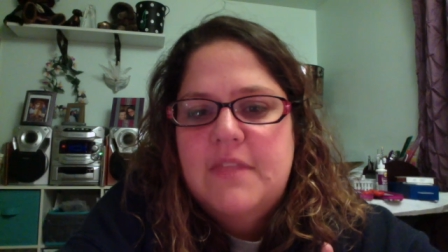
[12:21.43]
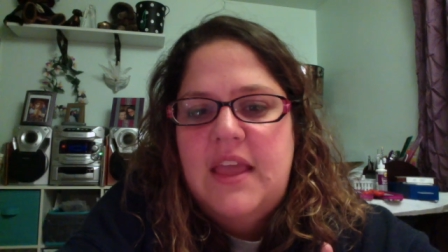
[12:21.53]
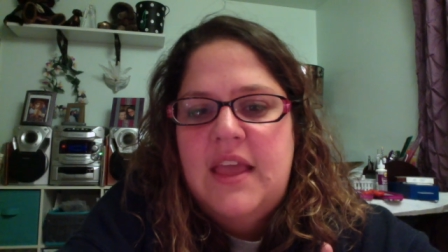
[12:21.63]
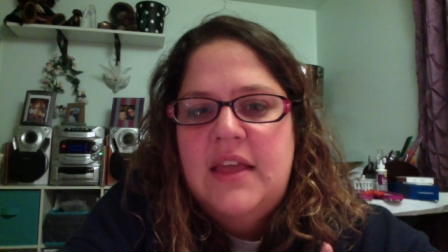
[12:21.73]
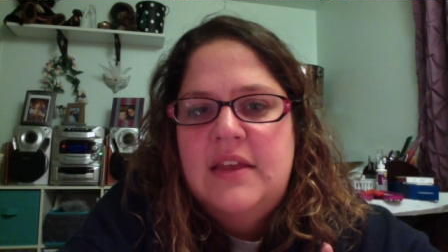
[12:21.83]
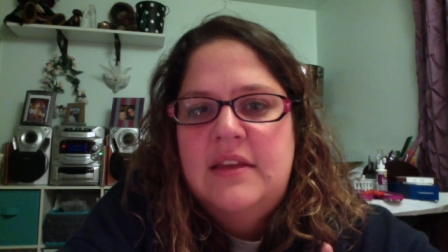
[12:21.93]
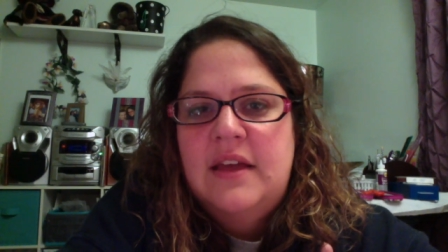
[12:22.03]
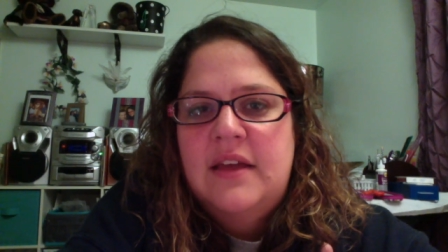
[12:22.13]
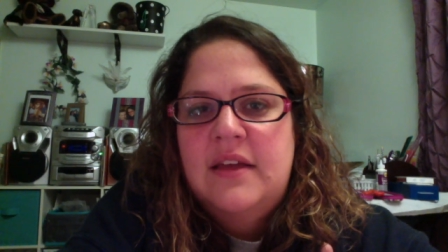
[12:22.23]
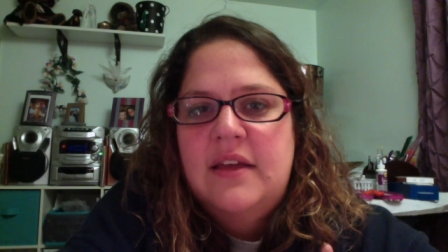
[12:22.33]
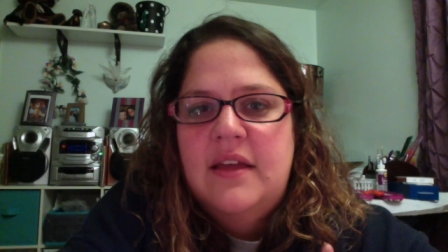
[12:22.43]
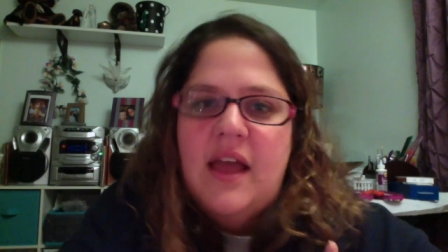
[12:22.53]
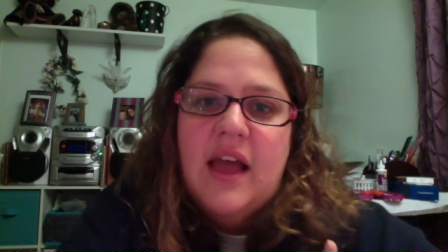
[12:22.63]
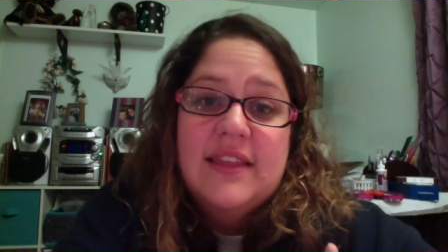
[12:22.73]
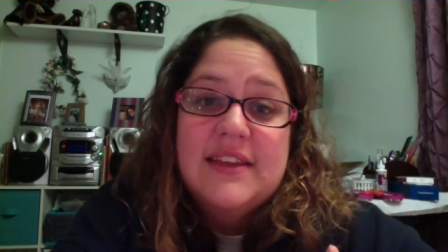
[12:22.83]
And
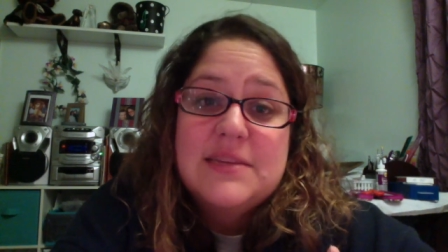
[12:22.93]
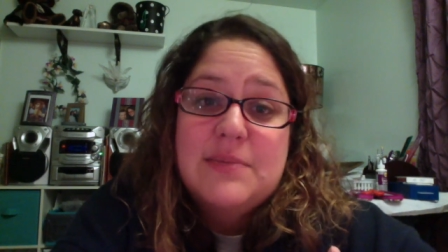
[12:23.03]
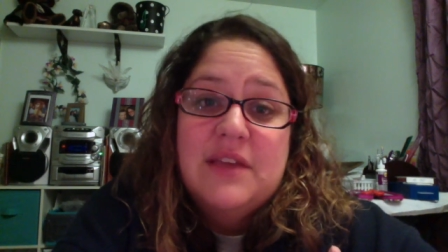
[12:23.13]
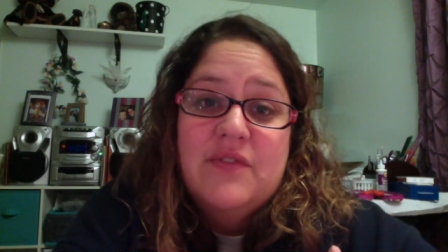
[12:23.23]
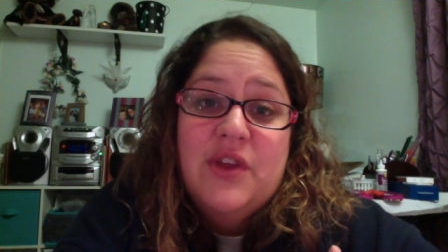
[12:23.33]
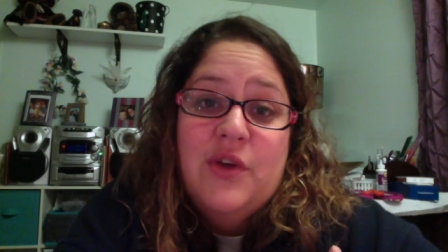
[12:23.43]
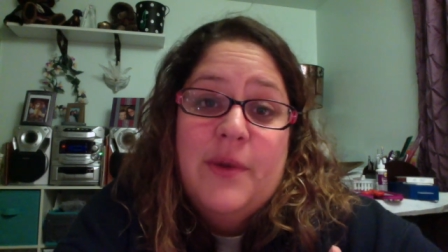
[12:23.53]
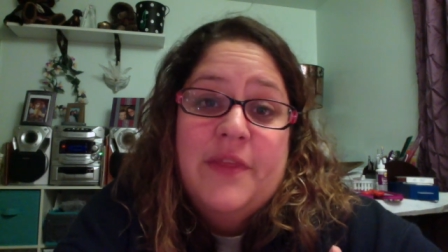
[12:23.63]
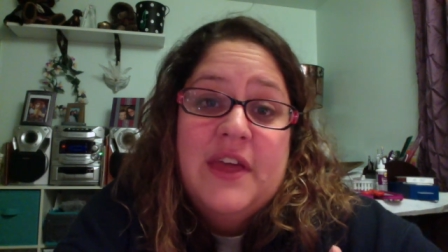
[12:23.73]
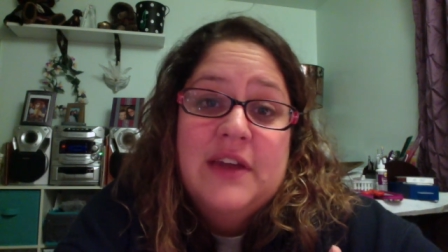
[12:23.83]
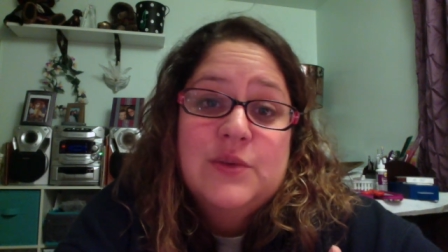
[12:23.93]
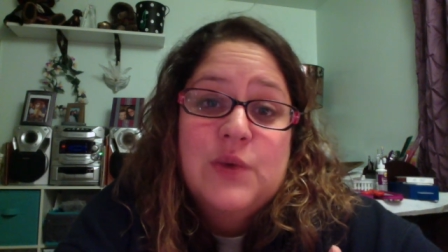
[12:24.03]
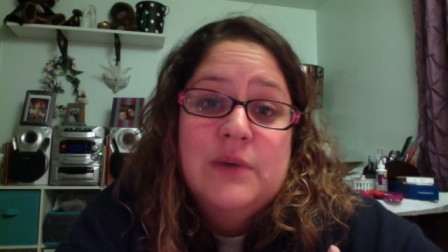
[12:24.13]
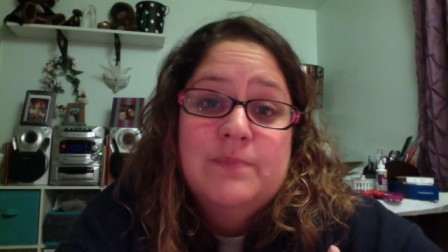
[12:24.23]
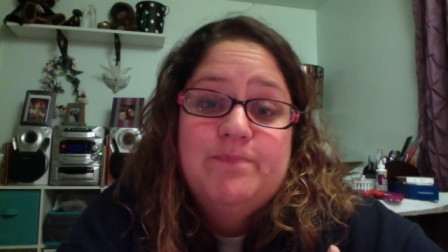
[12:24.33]
I'd like to make a video about that as well.